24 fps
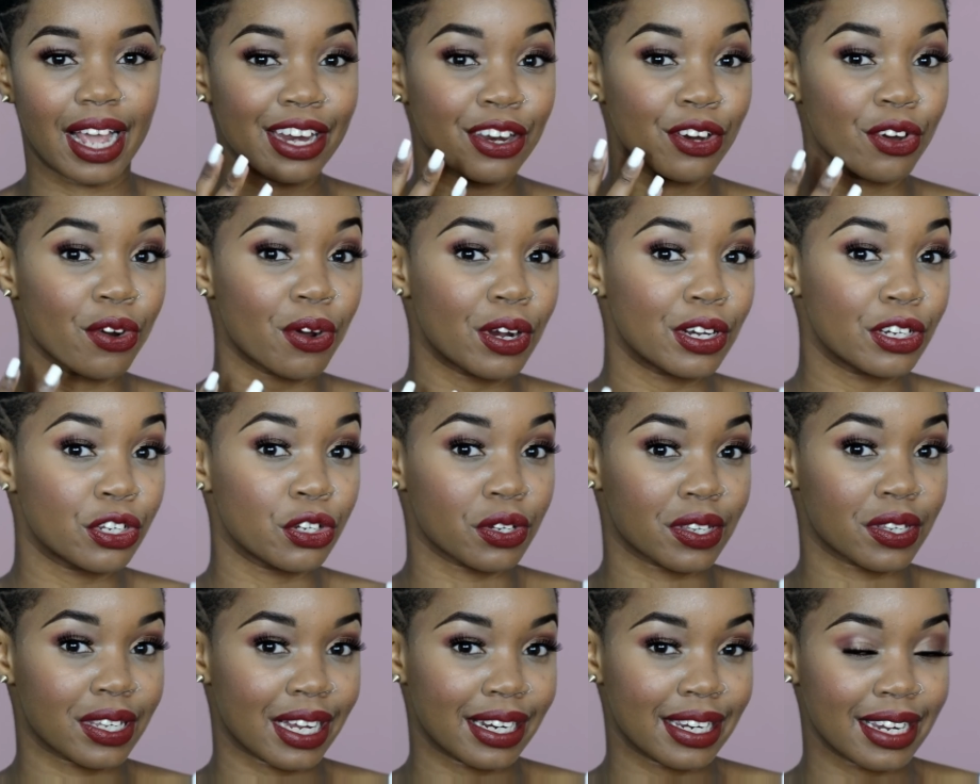don't want your
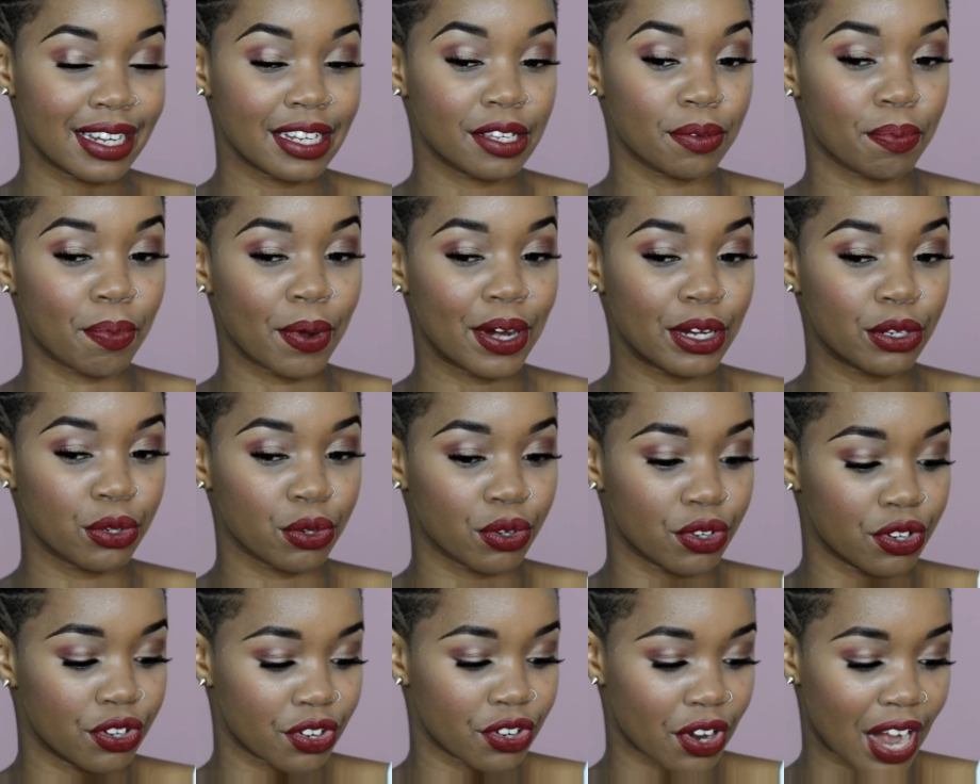setting spray
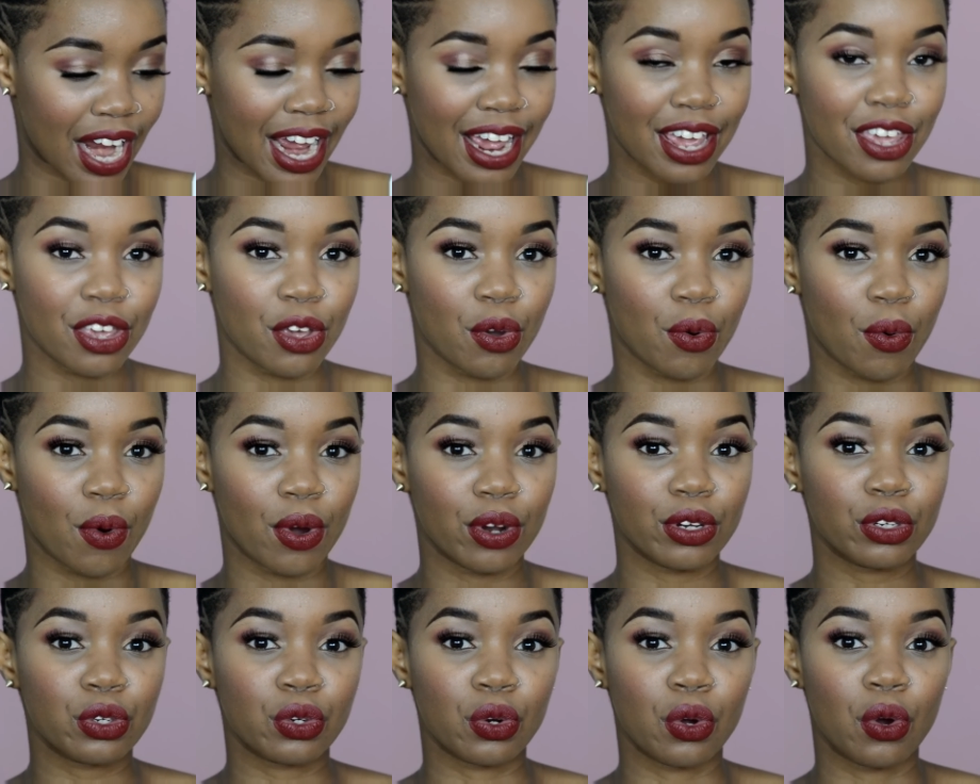to dry. You
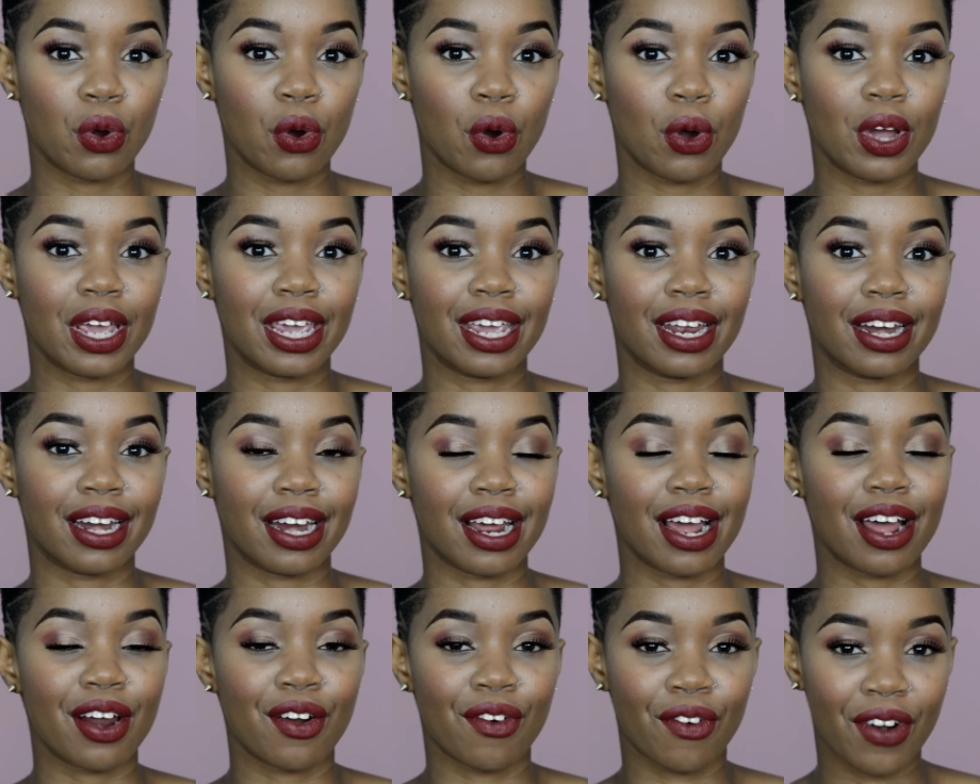want to go
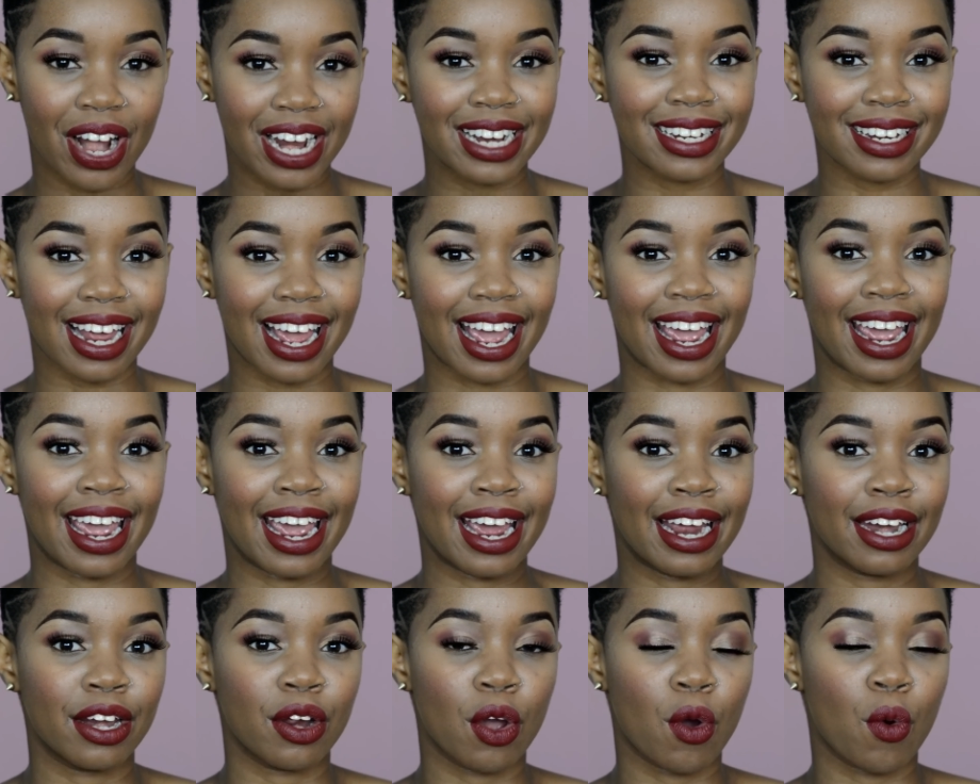in right
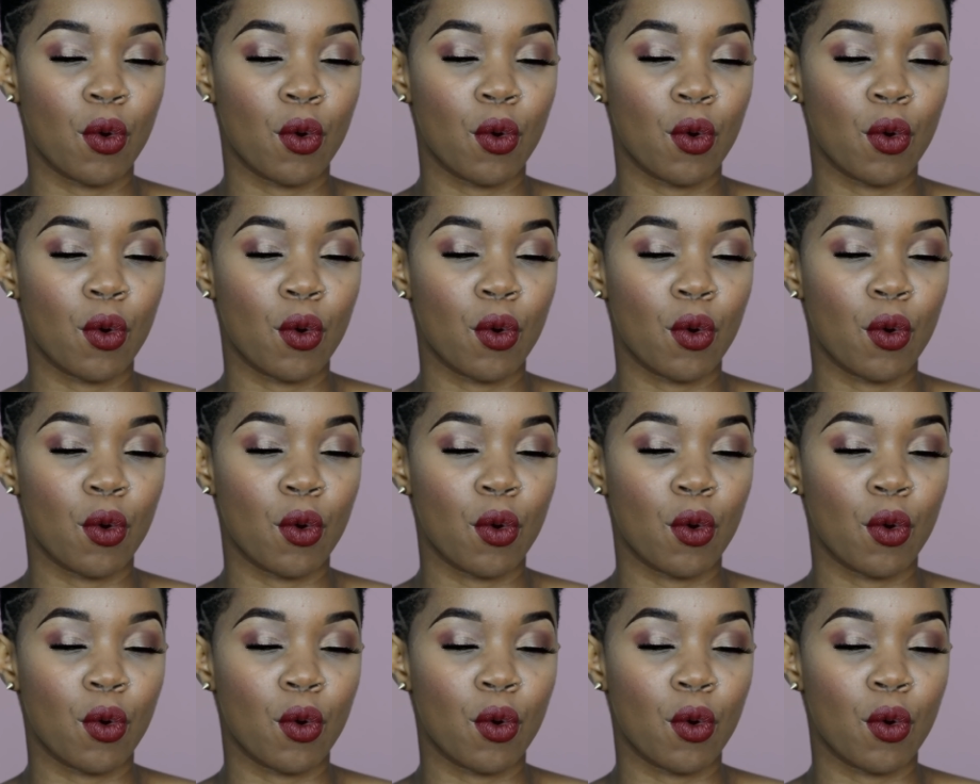ahead